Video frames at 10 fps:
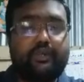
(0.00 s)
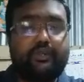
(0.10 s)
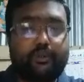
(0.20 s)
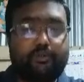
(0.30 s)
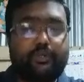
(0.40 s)

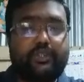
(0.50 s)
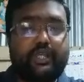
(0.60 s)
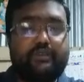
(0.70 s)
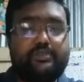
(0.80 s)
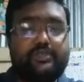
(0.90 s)
the
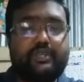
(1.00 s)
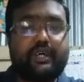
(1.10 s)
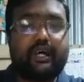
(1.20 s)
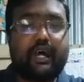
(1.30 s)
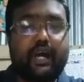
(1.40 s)
Muslims
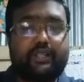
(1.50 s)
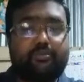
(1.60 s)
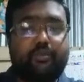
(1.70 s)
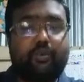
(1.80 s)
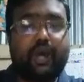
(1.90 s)
had
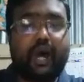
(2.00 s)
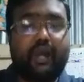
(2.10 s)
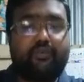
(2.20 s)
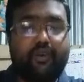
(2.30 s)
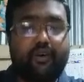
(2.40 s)
more
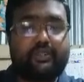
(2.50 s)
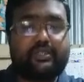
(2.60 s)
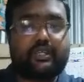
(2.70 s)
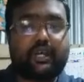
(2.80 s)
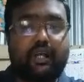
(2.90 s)

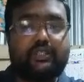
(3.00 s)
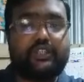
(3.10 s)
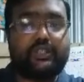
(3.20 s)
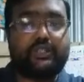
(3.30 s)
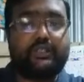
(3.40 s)
advanced
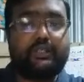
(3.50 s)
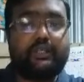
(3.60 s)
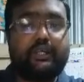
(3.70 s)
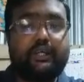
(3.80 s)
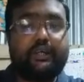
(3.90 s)
culture
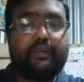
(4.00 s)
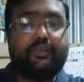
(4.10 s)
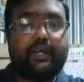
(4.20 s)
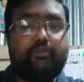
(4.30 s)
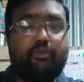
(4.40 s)

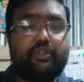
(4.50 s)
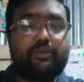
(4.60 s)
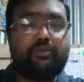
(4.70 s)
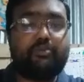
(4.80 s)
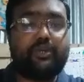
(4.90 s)
than most
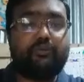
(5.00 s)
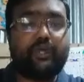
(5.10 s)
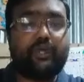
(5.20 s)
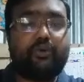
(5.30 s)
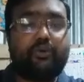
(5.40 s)
of the medieval
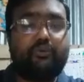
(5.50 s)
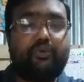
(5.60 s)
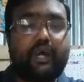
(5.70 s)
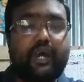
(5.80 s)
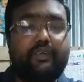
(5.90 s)

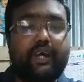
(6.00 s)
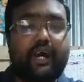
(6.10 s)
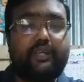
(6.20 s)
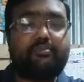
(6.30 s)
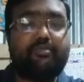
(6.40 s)
Europe and
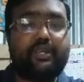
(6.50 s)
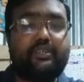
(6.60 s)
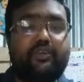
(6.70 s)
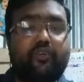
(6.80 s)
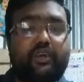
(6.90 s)
had
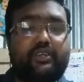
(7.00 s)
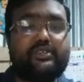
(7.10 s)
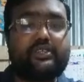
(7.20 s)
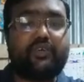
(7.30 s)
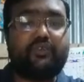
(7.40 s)
made great
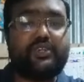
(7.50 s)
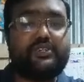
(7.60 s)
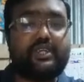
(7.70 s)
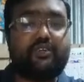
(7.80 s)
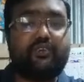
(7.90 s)
discoveries
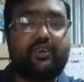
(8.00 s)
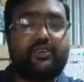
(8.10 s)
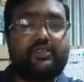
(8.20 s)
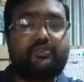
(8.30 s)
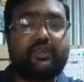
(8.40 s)
in
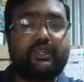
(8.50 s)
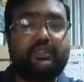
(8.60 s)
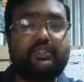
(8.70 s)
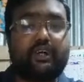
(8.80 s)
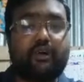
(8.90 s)
various
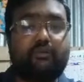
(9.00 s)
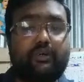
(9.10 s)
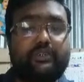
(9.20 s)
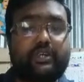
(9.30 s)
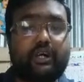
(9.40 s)
fields of
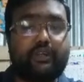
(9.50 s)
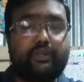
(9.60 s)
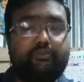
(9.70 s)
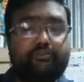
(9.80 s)
study.